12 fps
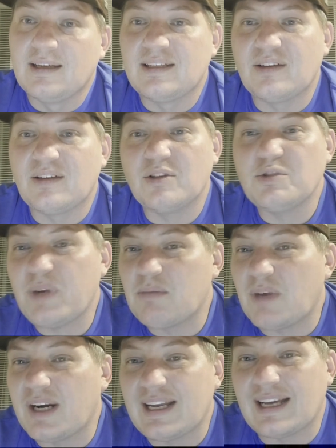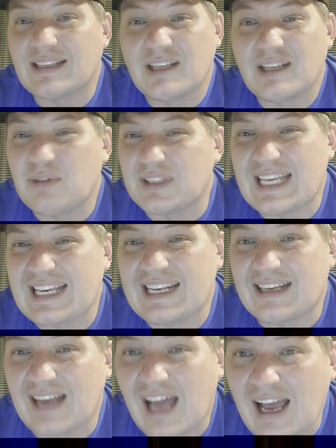Now those big money guys, they don't want to take it
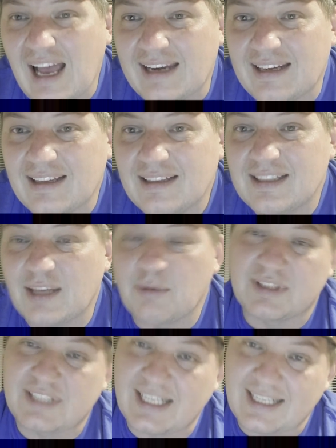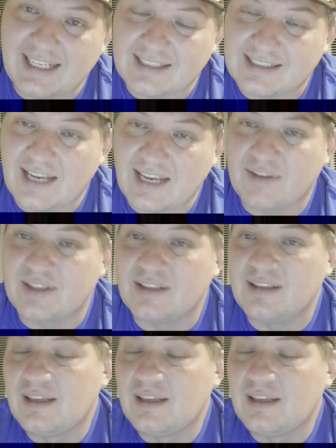at 9. They want to take it at 7,